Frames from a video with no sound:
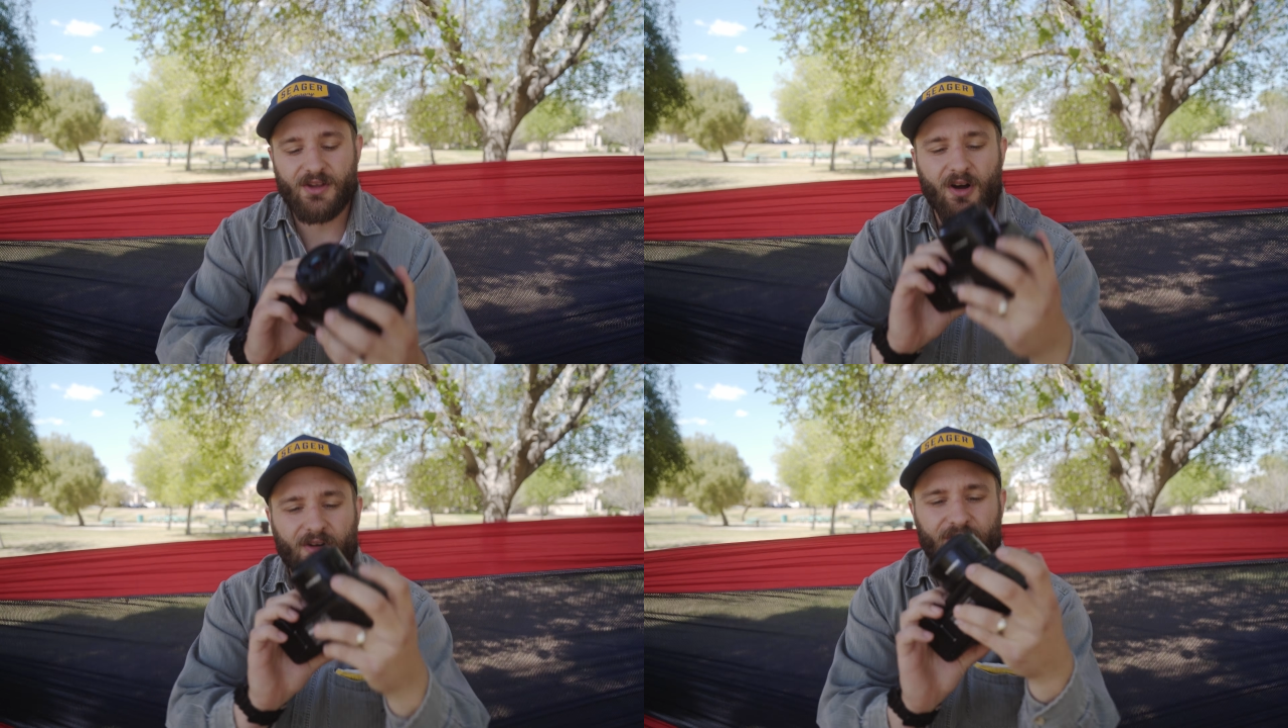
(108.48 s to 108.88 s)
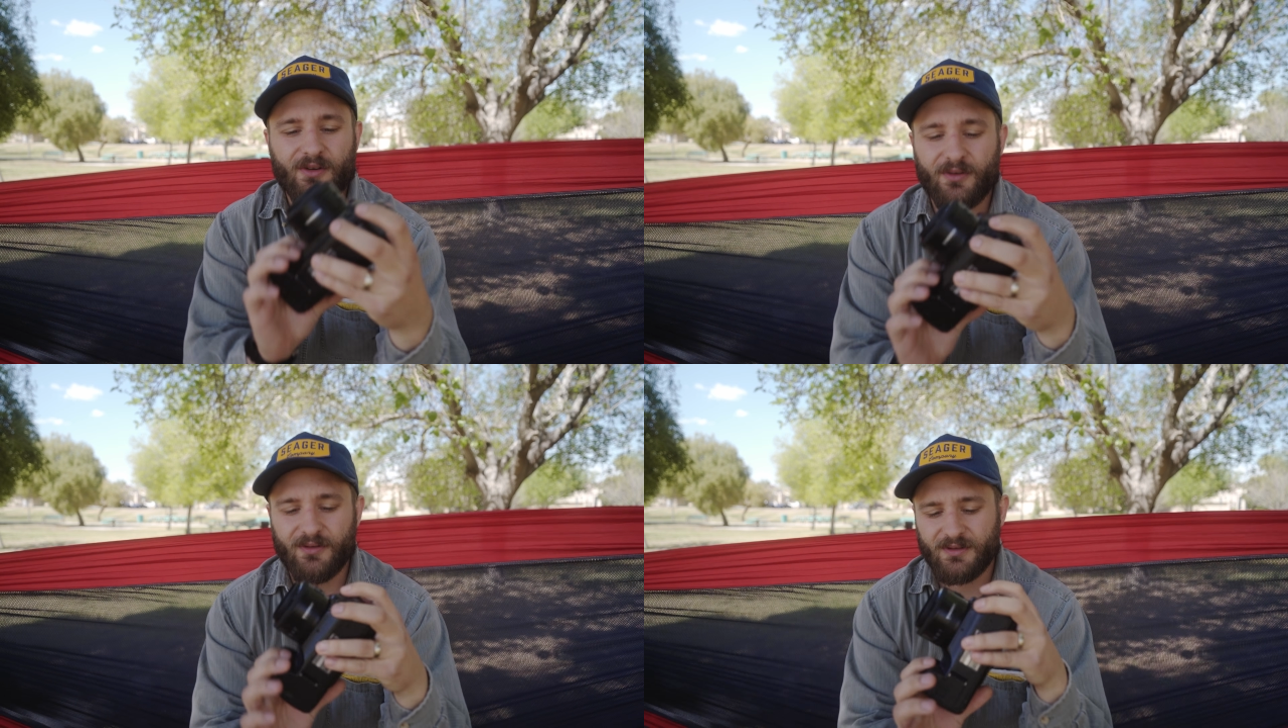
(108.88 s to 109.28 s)

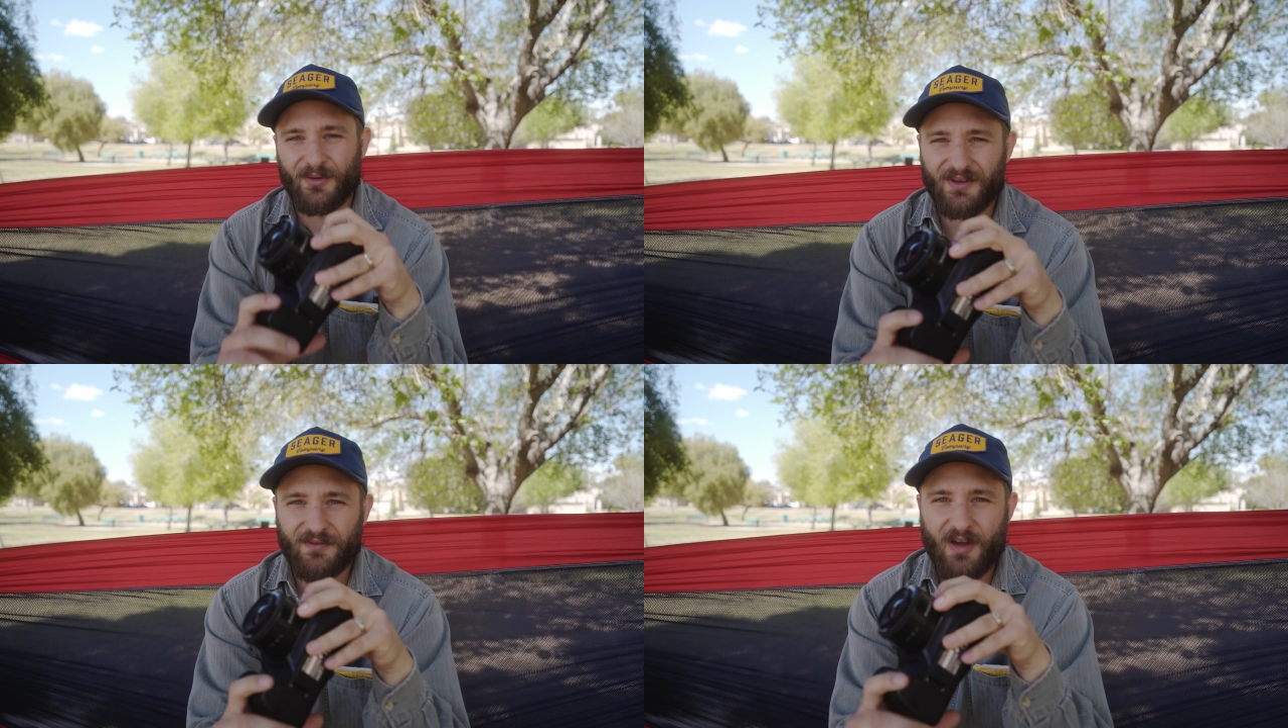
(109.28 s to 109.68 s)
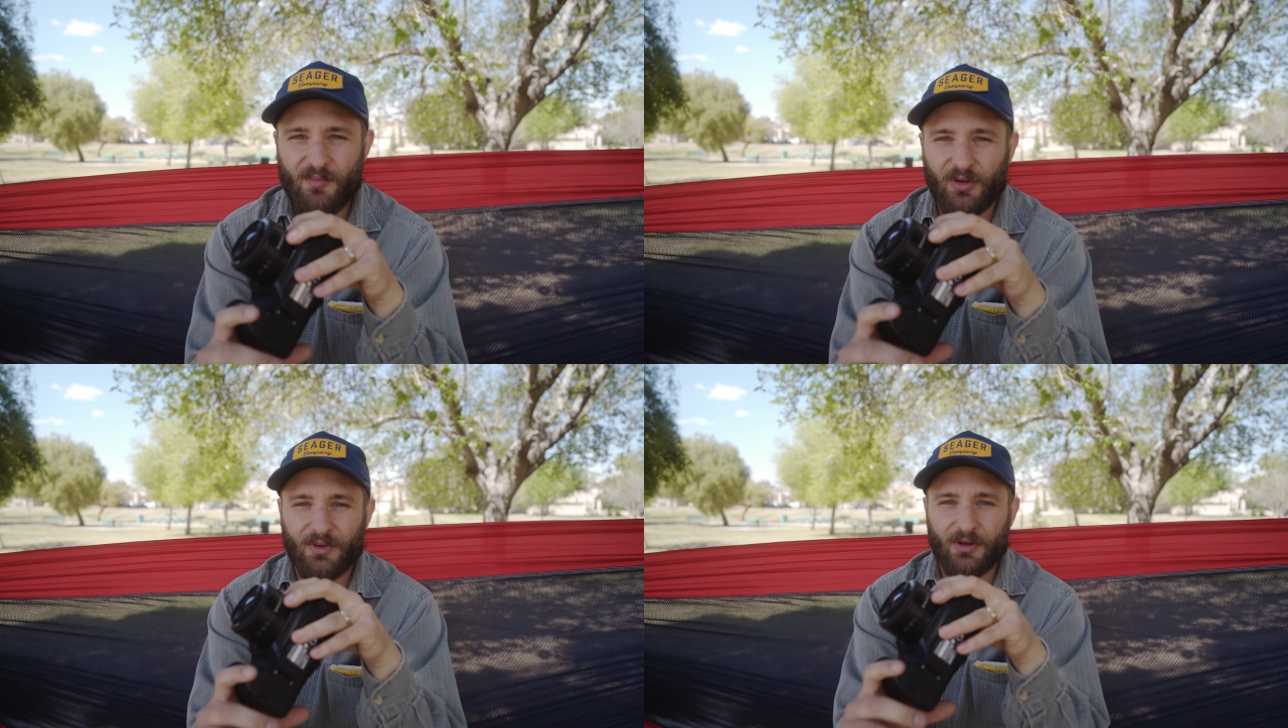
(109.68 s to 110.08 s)
Yongno
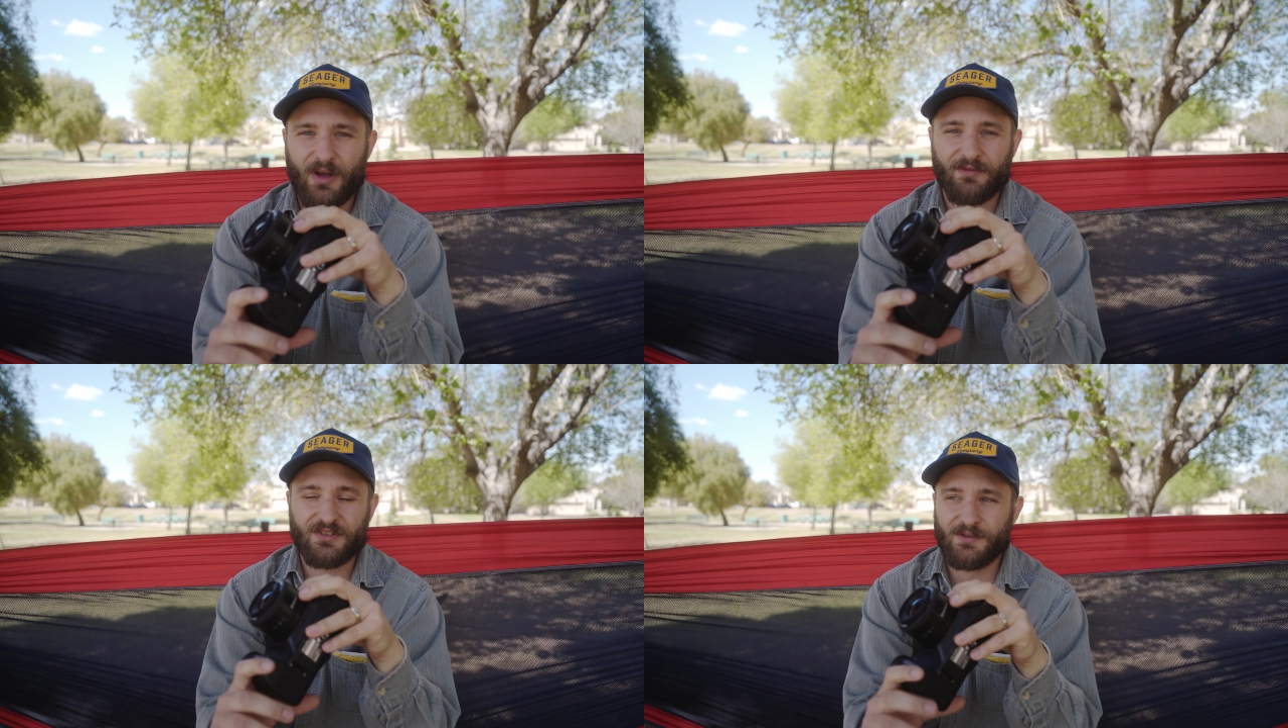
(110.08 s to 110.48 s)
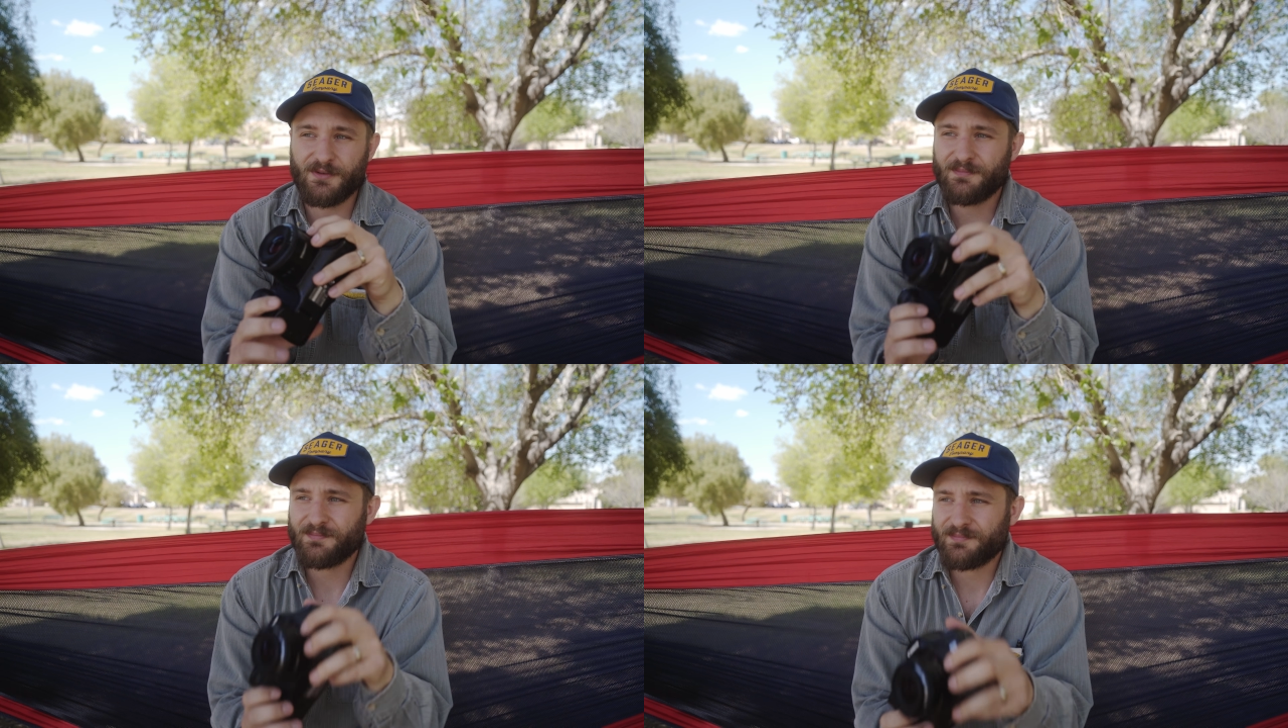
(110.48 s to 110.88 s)
35mm f2.